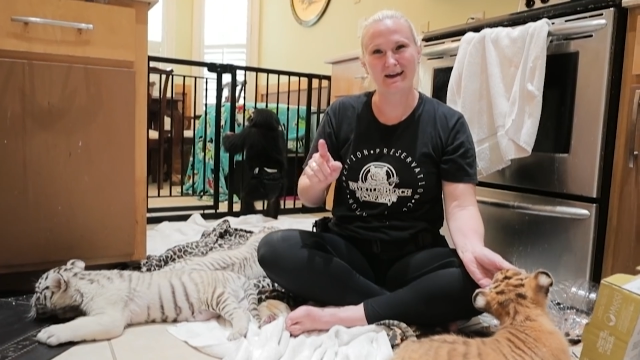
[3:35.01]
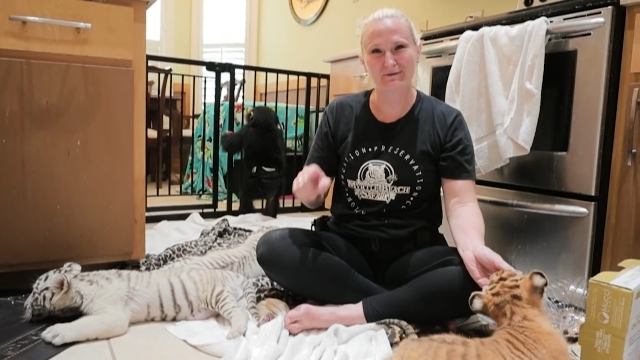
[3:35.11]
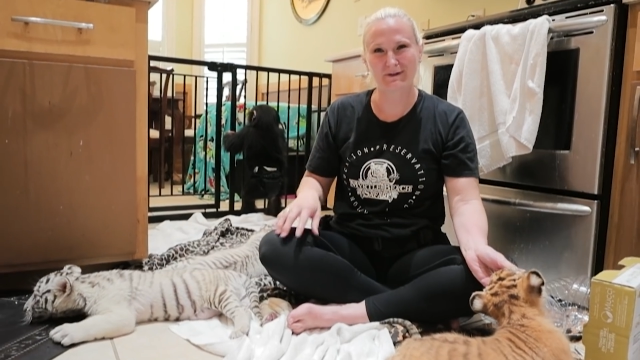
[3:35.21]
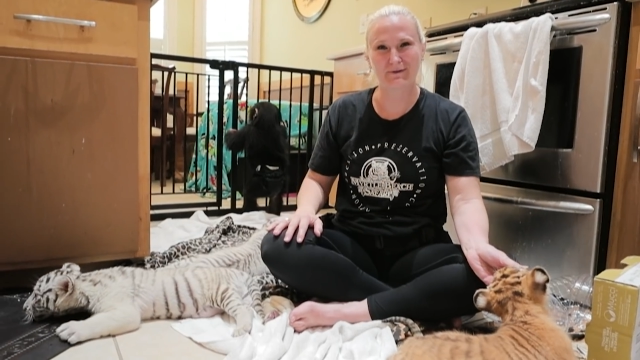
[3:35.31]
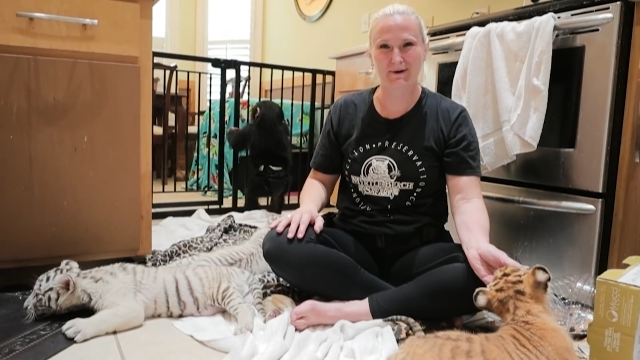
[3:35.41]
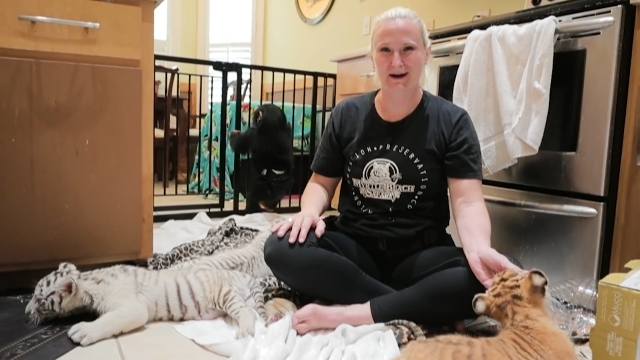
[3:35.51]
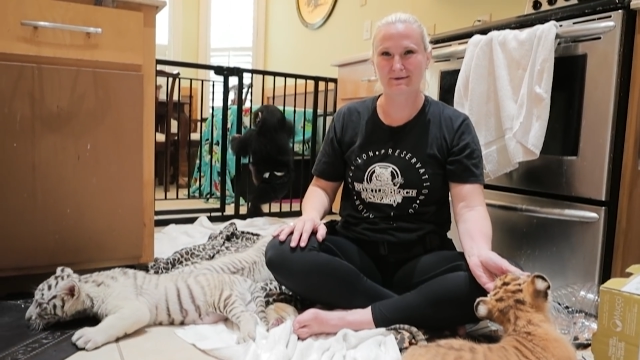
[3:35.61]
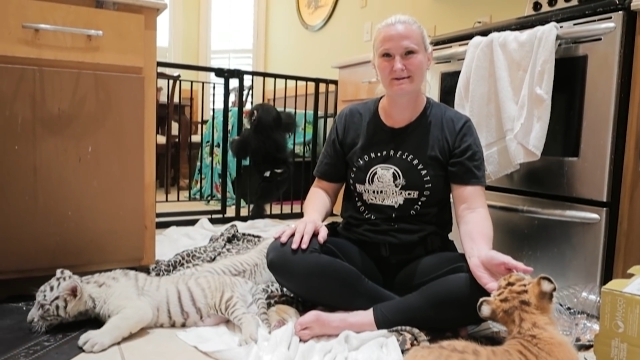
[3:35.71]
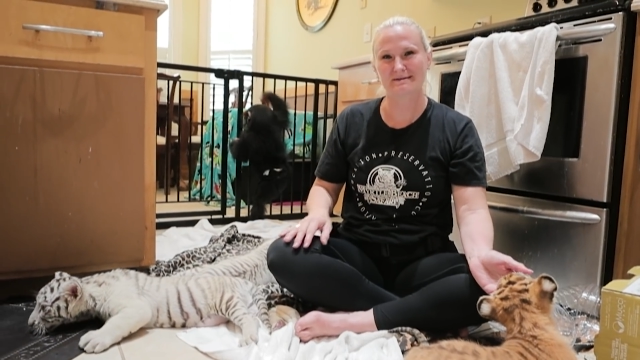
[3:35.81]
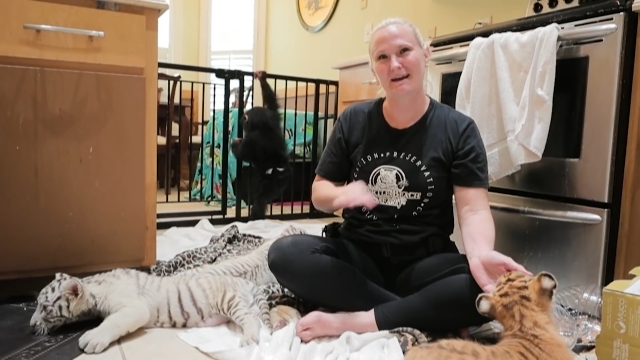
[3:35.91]
every 4
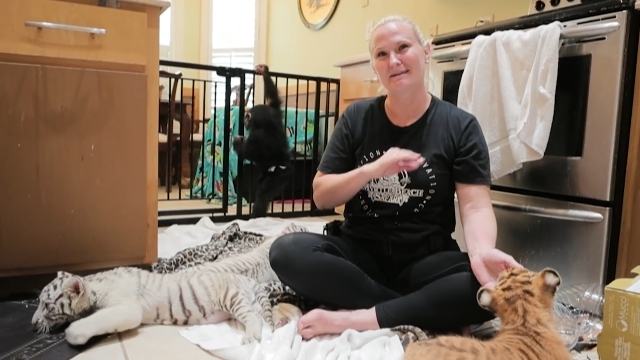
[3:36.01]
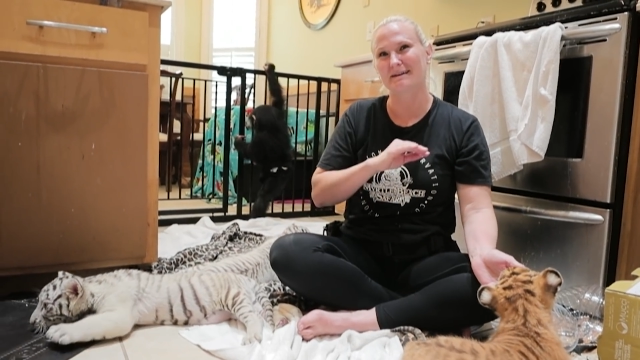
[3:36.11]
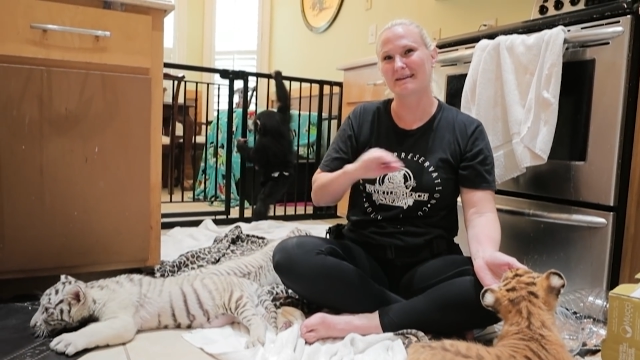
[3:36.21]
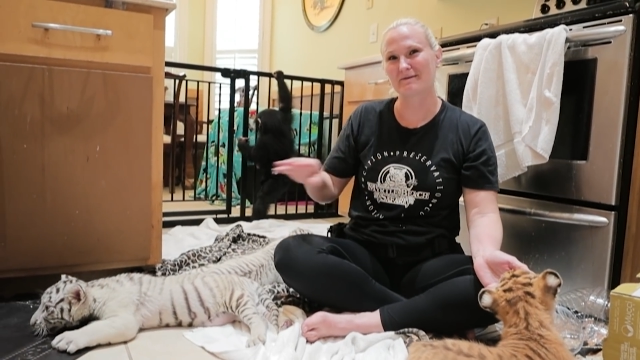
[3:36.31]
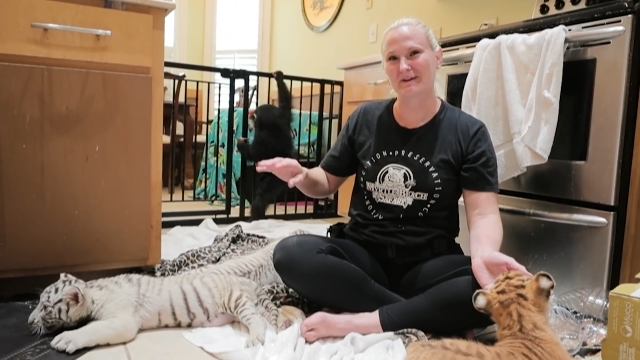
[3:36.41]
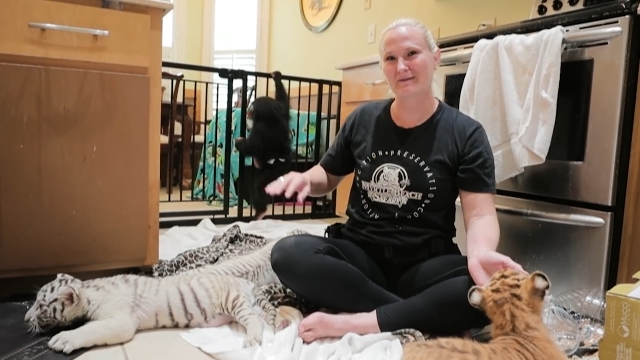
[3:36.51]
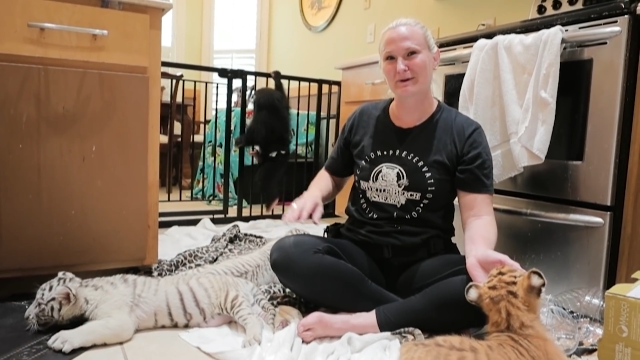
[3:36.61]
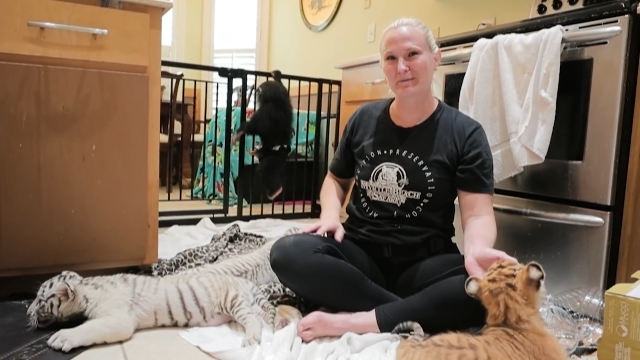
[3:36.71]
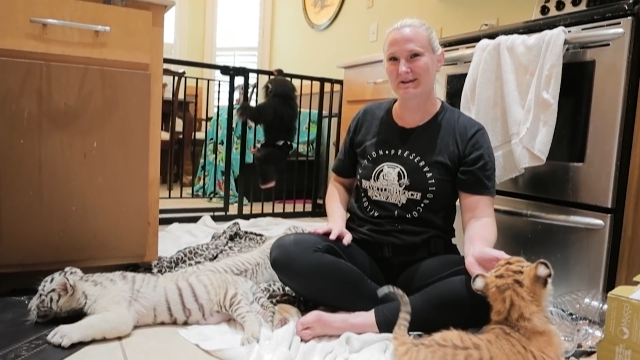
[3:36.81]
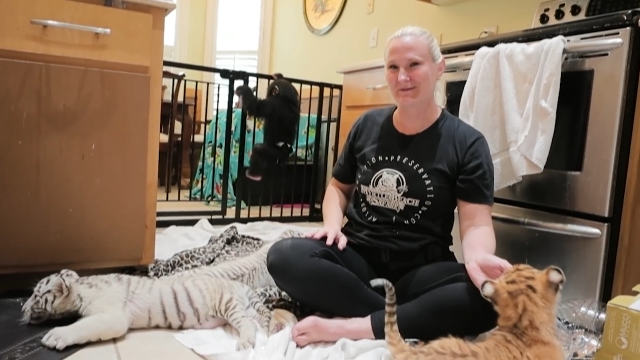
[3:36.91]
hours, they act like they've
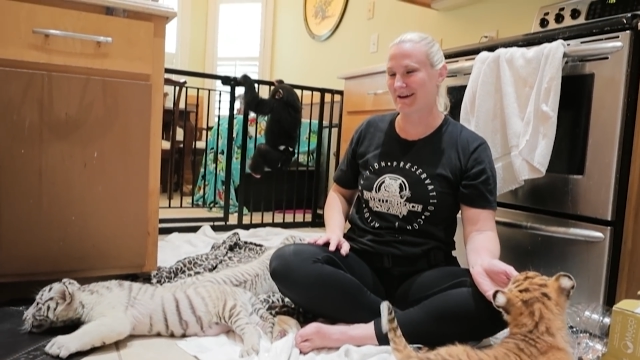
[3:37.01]
never been